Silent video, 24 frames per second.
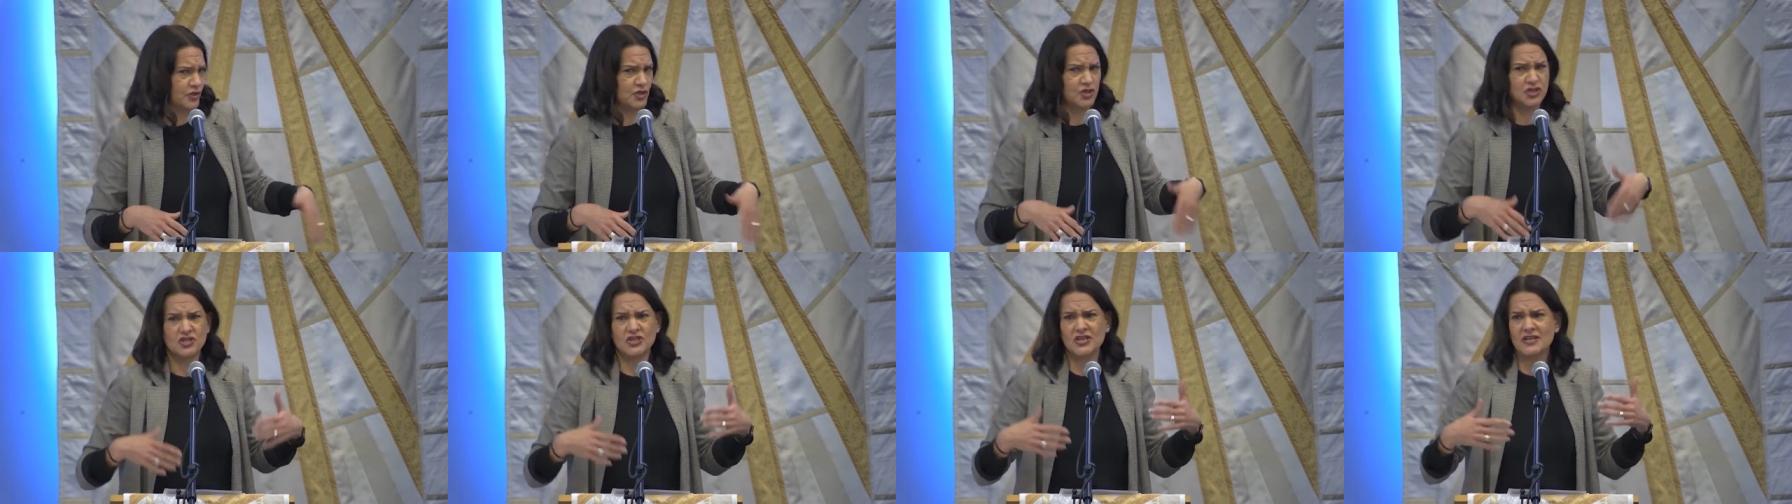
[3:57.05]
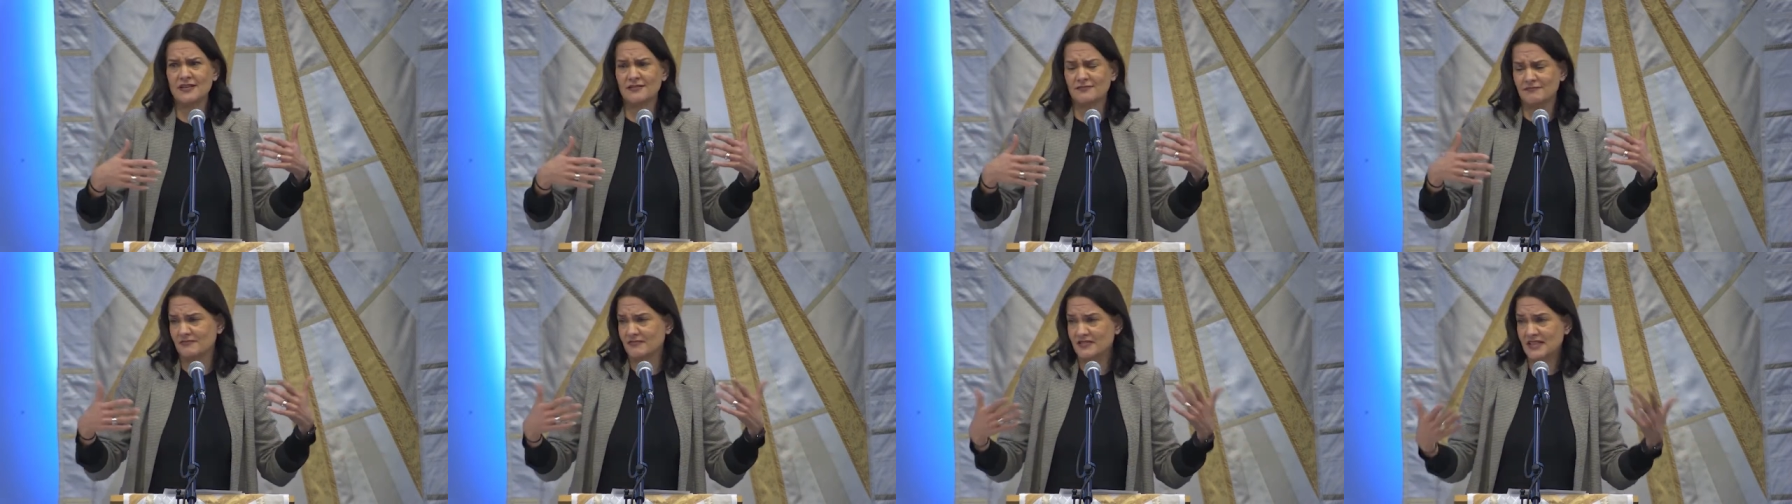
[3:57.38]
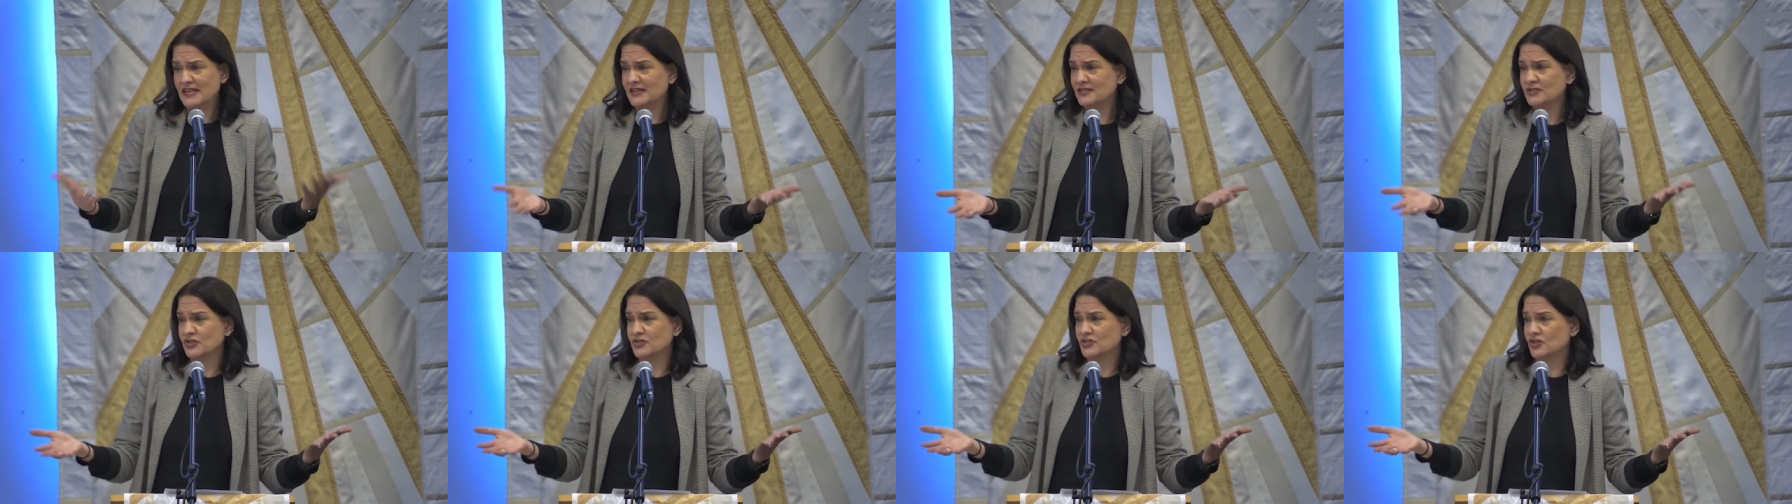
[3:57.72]
She
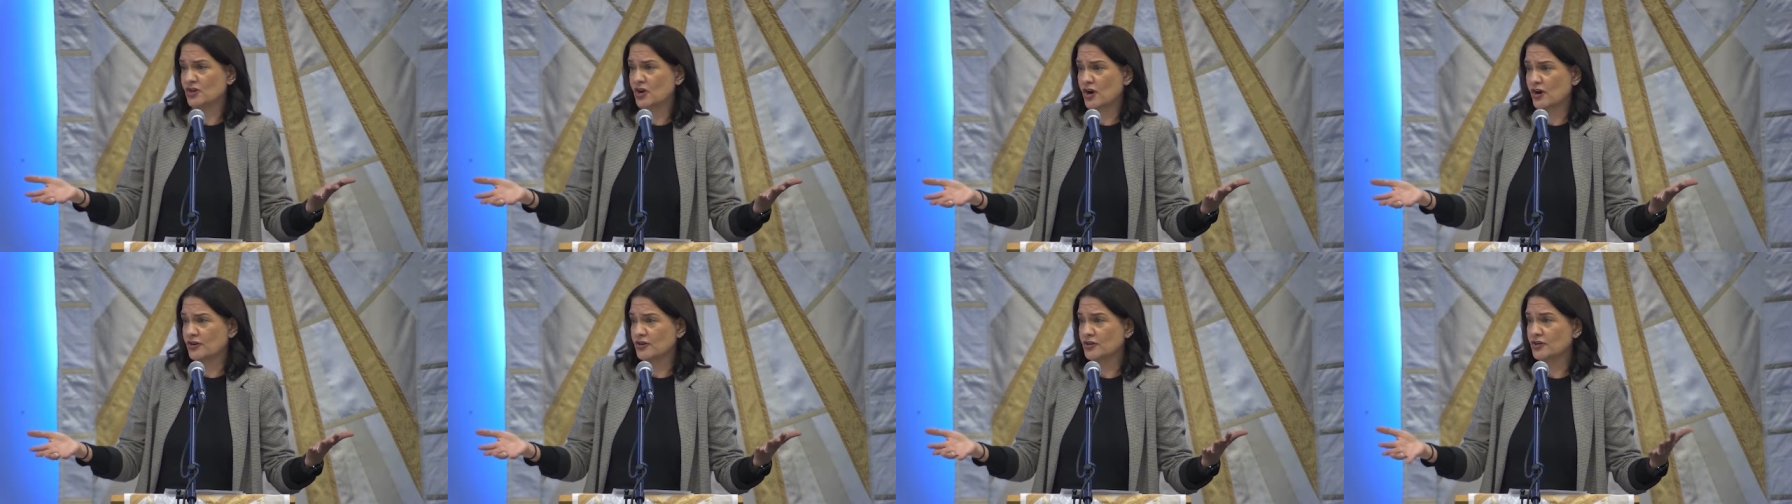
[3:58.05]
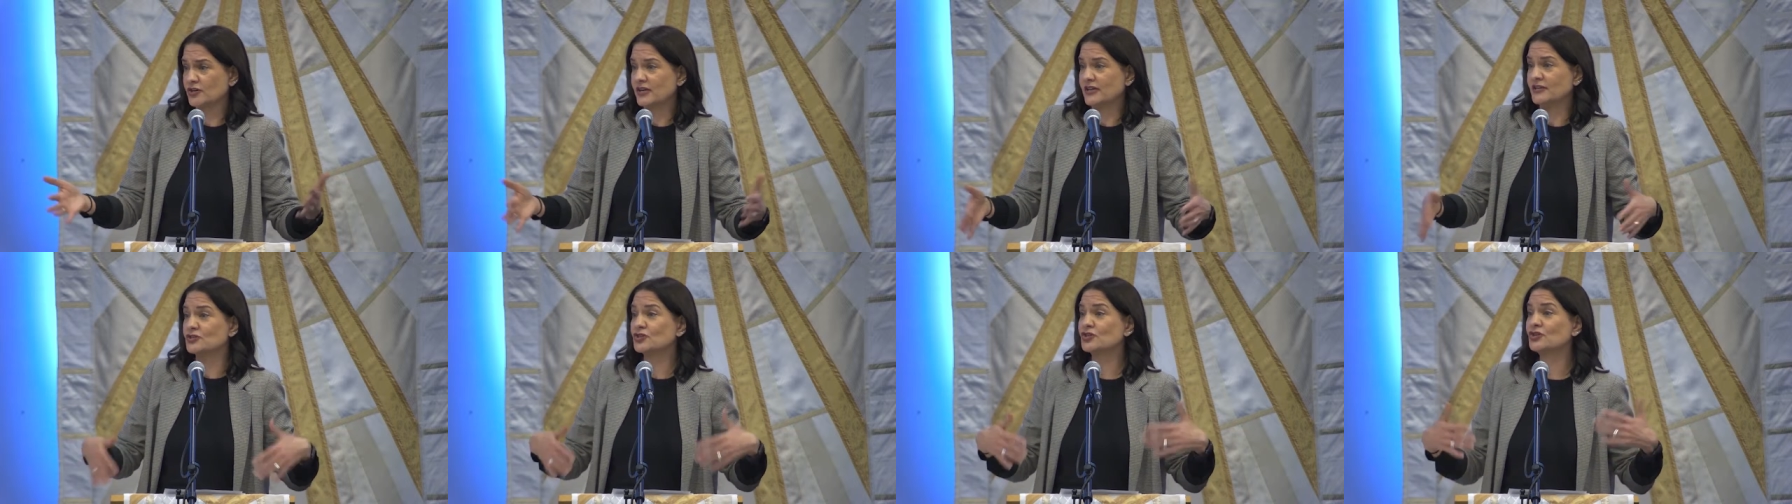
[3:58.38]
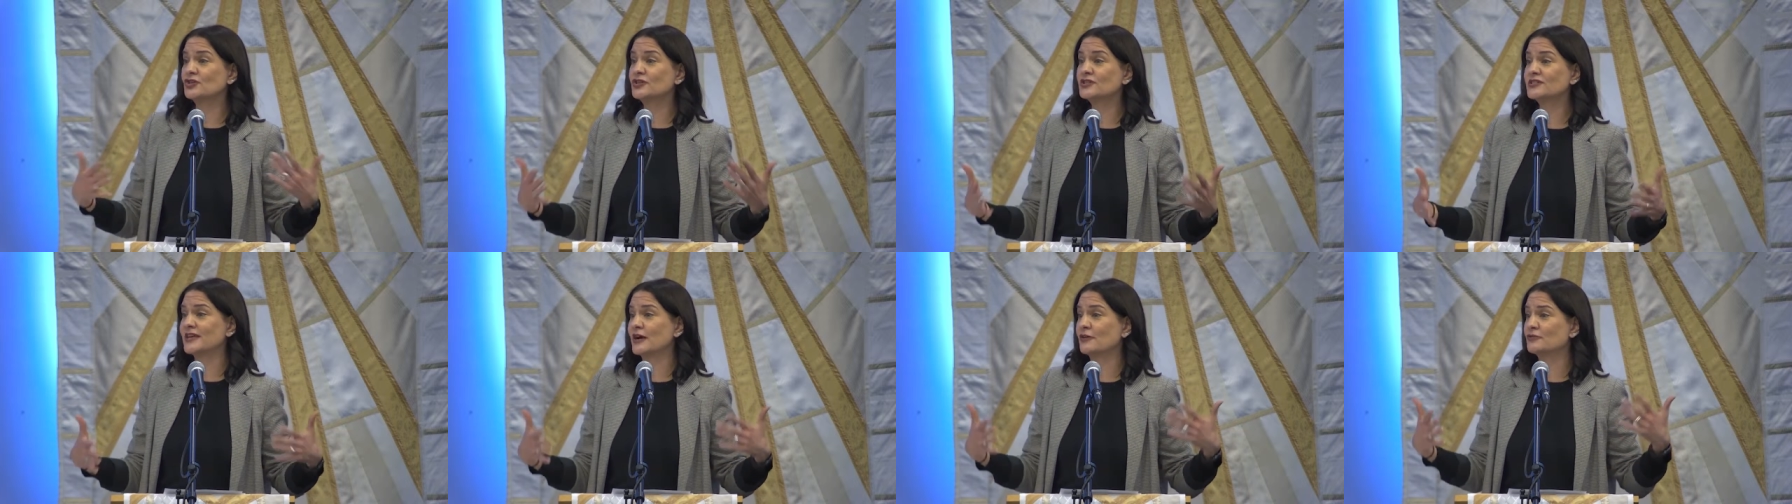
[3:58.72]
thinks it's a gardener. It
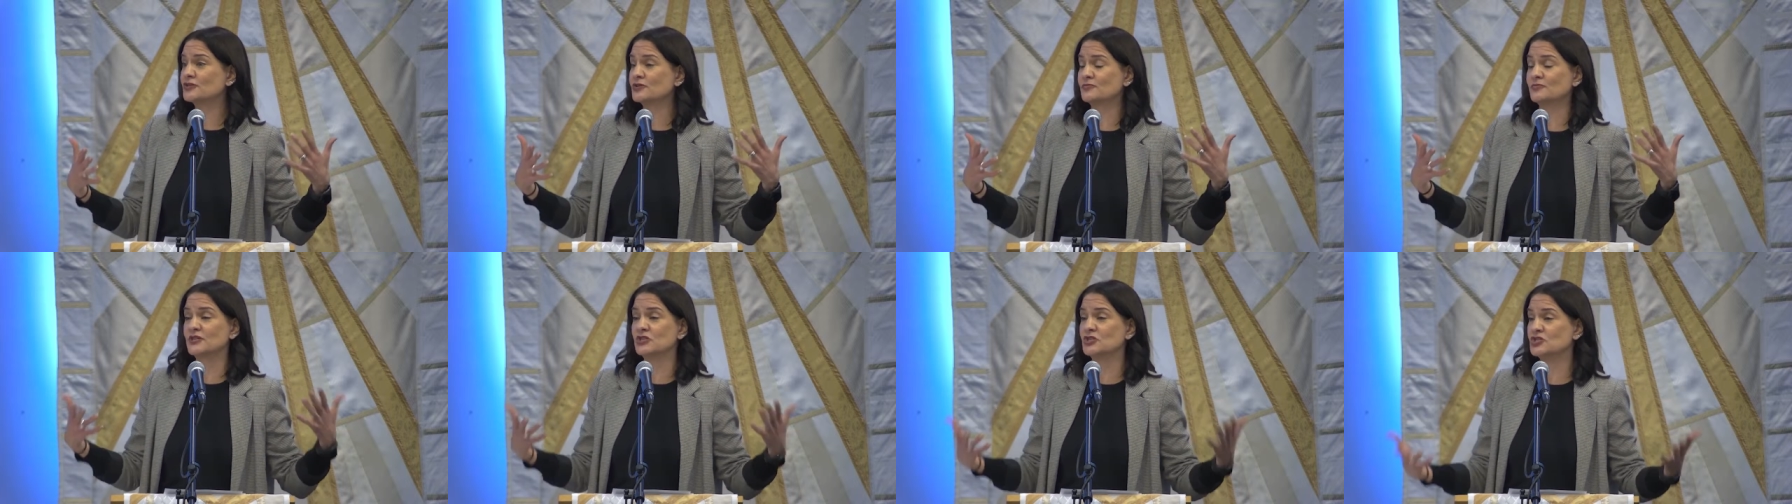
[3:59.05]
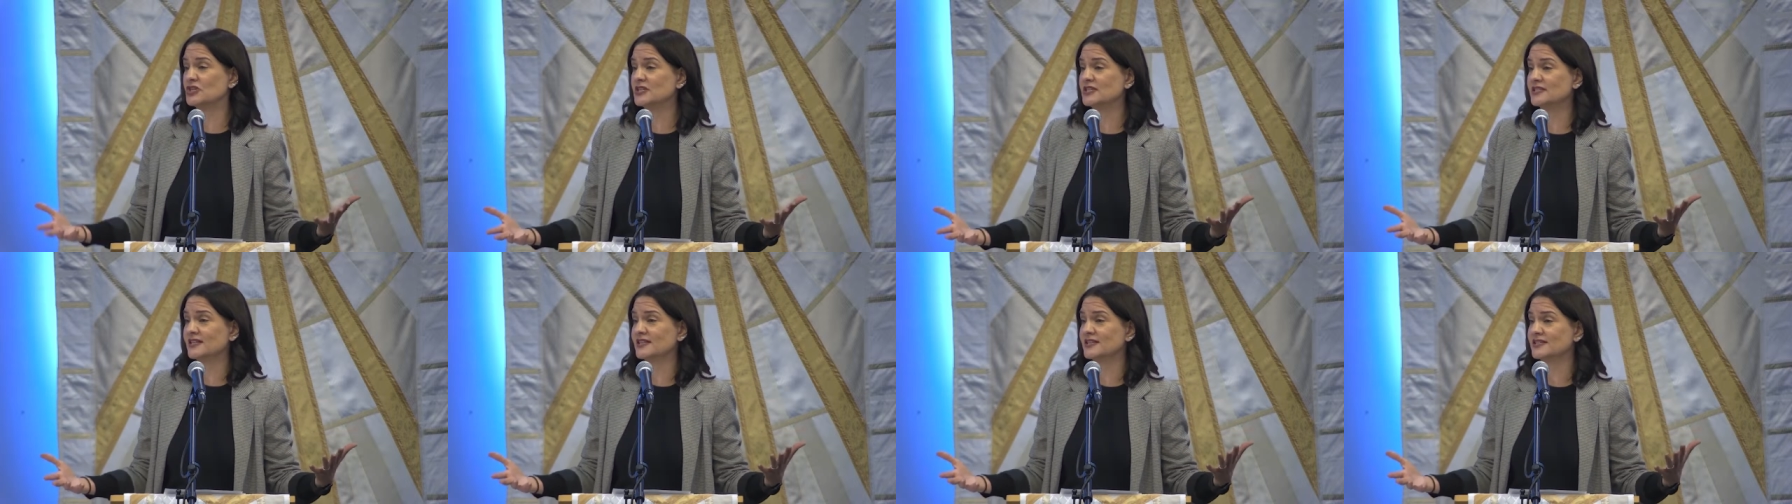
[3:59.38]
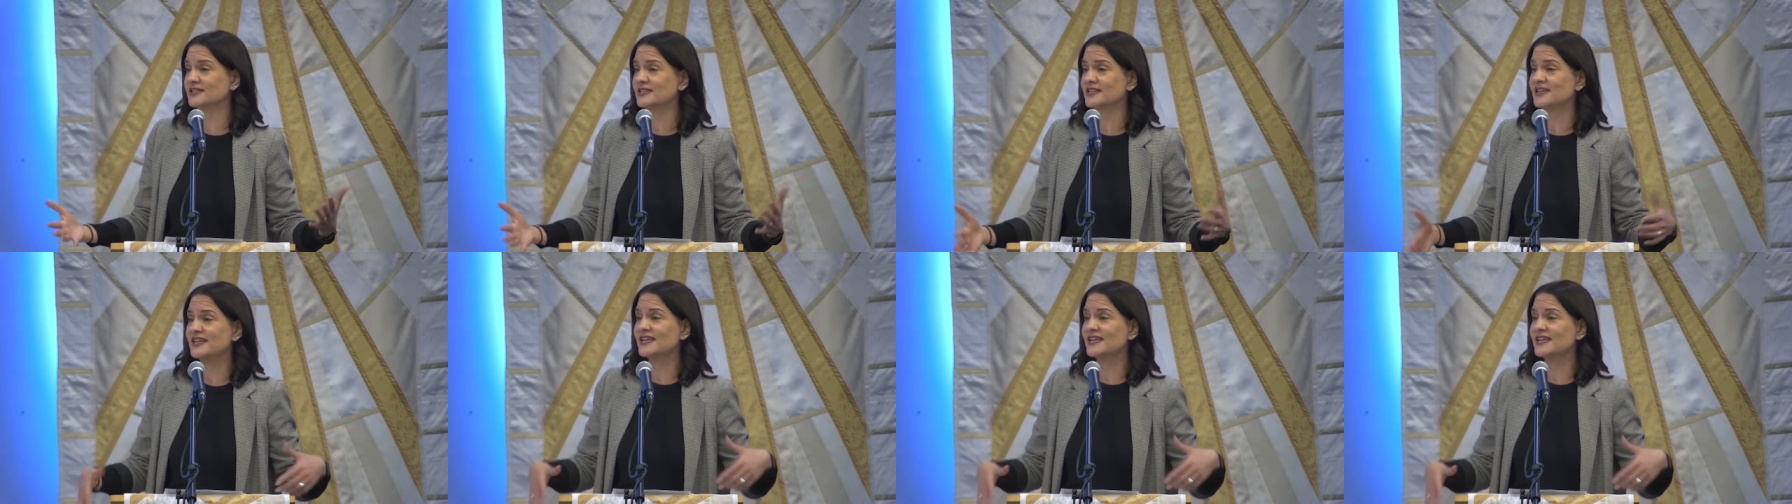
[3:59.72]
turns out to be Jesus.